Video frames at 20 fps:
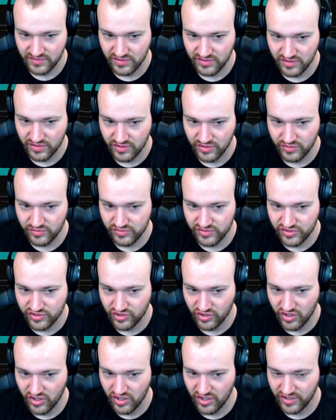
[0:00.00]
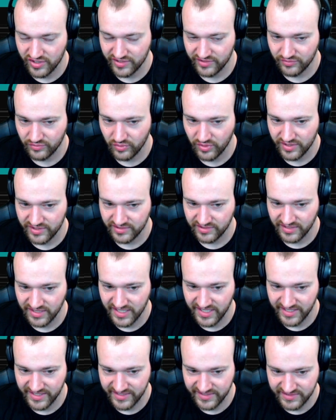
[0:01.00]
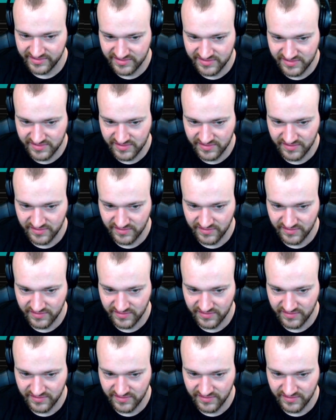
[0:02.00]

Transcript: who's drawing what lines